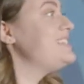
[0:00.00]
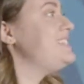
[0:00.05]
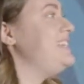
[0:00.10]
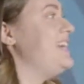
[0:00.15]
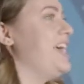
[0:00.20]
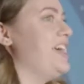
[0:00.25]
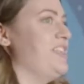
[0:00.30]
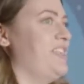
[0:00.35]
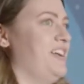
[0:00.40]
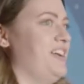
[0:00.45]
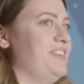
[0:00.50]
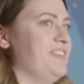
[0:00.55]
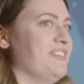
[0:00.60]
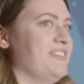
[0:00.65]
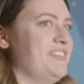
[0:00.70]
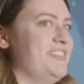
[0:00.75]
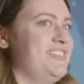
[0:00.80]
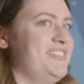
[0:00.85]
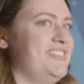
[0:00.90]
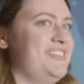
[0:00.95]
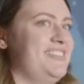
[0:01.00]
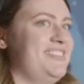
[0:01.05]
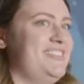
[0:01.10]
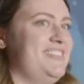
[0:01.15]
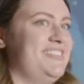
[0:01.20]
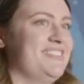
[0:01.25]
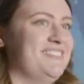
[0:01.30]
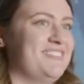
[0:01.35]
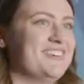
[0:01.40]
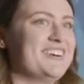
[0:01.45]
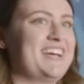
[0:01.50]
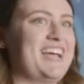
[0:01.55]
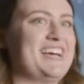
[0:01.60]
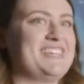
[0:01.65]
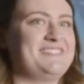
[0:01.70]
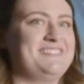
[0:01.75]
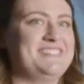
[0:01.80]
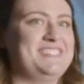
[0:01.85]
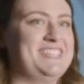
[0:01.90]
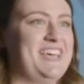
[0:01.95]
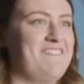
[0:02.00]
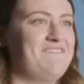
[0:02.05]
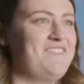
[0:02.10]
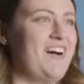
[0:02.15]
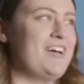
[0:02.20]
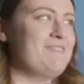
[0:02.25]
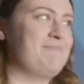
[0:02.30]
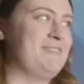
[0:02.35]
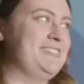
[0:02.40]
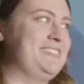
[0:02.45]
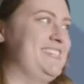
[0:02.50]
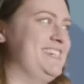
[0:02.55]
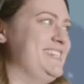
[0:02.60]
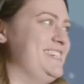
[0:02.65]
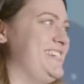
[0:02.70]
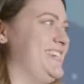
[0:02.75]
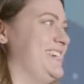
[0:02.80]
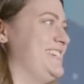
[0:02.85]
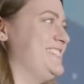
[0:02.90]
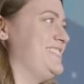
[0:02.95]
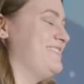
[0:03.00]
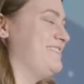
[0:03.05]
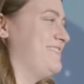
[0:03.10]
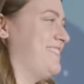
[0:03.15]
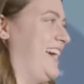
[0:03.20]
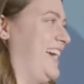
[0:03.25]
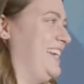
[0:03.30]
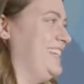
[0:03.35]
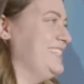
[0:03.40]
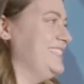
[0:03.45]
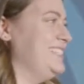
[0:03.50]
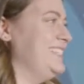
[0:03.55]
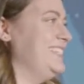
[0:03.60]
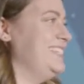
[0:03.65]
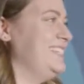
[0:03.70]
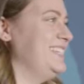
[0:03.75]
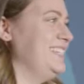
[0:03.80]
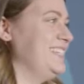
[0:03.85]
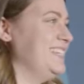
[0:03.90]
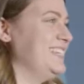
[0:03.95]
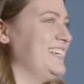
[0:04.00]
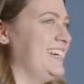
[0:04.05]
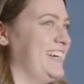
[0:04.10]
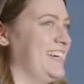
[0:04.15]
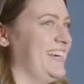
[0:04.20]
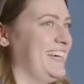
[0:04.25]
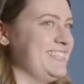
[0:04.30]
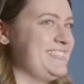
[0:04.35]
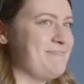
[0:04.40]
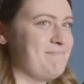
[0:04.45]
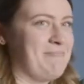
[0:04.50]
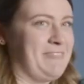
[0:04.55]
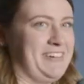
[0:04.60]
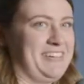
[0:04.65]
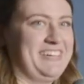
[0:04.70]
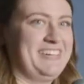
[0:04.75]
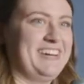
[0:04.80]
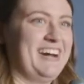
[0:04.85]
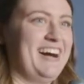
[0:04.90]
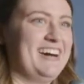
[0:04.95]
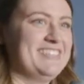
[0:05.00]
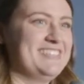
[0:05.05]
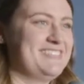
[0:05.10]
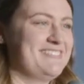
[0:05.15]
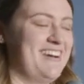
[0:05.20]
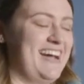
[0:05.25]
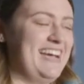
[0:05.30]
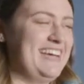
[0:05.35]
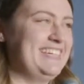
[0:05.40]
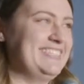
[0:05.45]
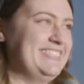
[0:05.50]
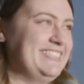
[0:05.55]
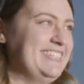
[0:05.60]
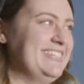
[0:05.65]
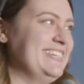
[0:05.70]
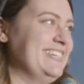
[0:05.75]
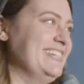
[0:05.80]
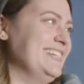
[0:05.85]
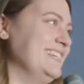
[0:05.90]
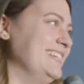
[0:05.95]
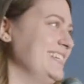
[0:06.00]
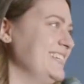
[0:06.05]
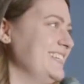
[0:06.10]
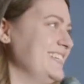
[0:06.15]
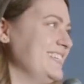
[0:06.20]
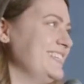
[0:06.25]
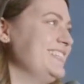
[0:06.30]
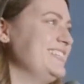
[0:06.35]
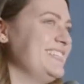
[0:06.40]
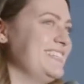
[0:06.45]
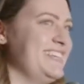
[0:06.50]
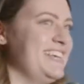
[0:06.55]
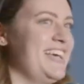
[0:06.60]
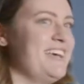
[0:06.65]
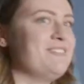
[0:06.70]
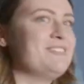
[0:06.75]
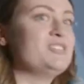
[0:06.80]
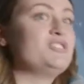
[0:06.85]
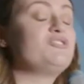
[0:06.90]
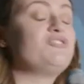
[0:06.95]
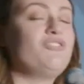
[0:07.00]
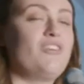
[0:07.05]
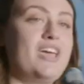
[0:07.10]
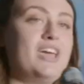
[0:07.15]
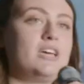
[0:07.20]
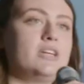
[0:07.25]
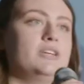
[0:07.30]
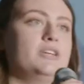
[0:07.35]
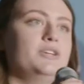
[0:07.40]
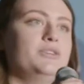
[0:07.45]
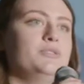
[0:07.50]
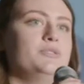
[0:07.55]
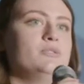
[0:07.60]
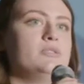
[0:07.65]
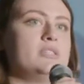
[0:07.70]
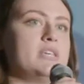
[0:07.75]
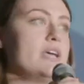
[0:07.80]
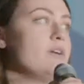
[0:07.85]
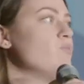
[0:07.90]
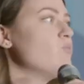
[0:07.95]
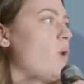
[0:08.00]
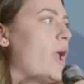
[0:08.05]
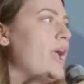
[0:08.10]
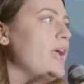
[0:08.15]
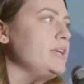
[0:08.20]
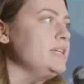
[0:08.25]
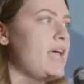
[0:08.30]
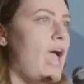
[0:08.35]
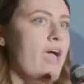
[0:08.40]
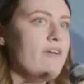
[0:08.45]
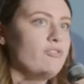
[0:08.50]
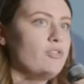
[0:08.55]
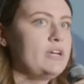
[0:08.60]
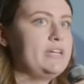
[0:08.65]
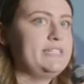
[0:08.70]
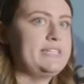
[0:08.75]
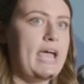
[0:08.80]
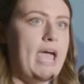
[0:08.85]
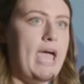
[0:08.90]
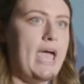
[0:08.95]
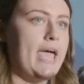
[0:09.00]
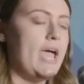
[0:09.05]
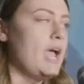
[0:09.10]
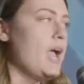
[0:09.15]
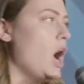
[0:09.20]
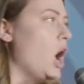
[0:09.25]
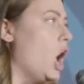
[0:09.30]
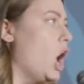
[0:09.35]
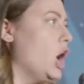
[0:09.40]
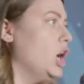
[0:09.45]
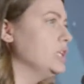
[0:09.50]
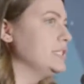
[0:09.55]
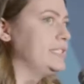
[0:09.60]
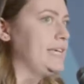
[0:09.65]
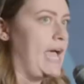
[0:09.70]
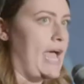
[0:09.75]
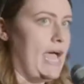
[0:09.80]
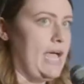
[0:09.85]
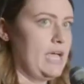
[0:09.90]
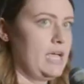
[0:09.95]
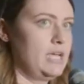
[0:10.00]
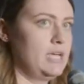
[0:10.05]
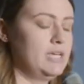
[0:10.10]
day, though, the forecast would say 5% chance of rain. That's pretty good odds, right? It was fake news. It rained every day, all day.